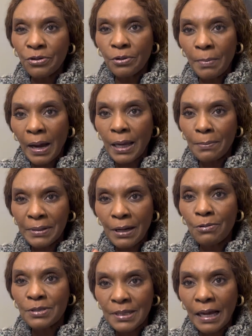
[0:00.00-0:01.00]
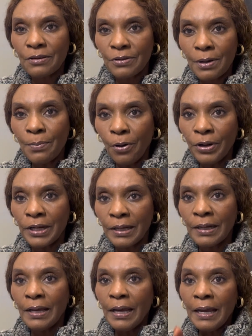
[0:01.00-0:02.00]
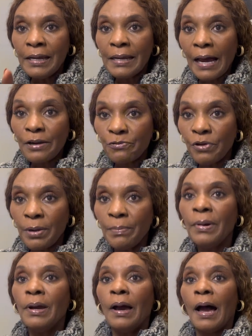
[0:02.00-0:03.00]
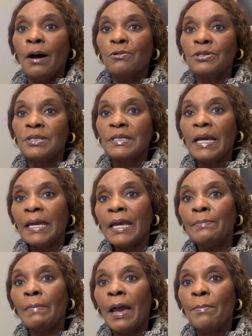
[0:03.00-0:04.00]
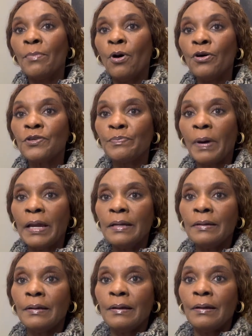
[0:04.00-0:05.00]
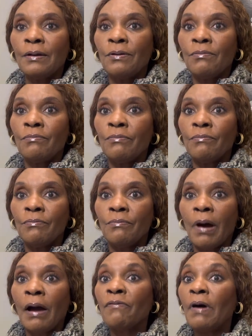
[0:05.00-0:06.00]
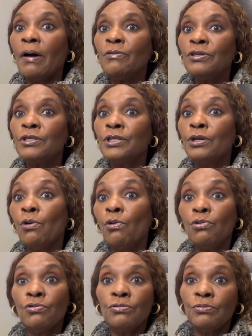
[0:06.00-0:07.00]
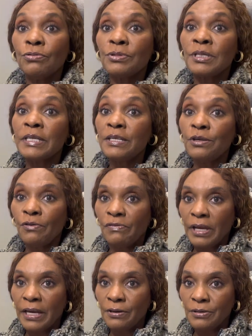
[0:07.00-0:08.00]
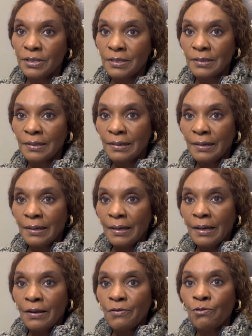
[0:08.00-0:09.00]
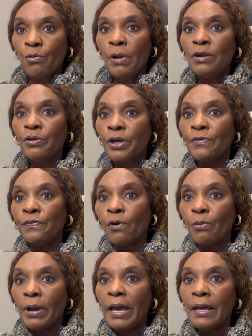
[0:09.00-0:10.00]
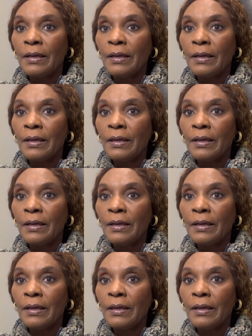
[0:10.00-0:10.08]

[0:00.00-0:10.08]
remarkable. That was Saturday morning. In that dream, I was taking my husband around the whole city of Lagos. So we're looking for where